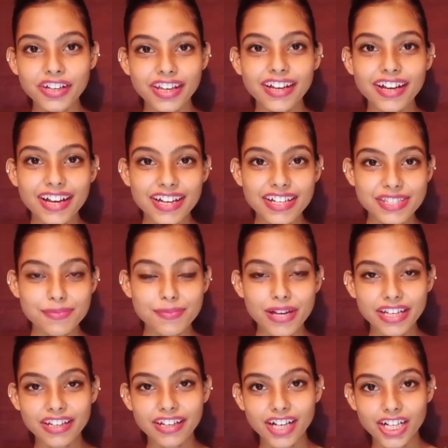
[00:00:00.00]
Okay
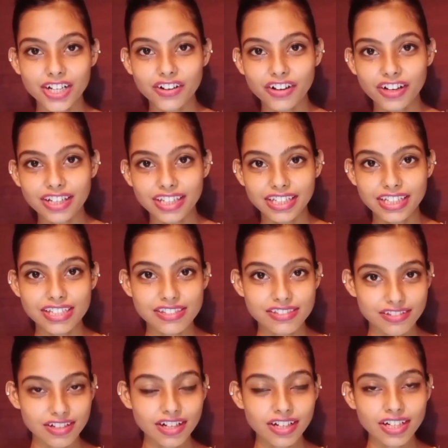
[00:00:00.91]
guys, my hair
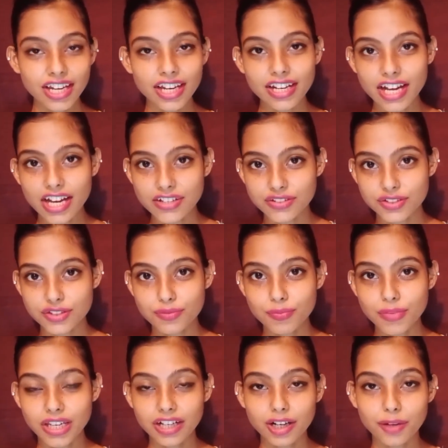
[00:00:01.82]
oiling is done and I
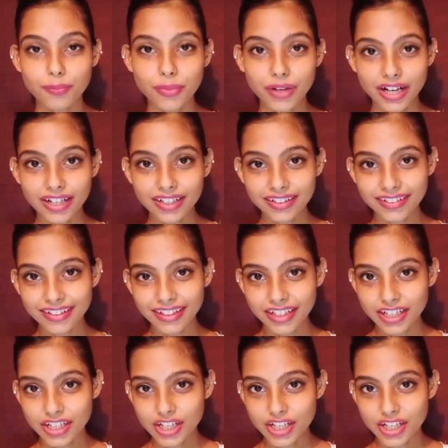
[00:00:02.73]
just make a bun.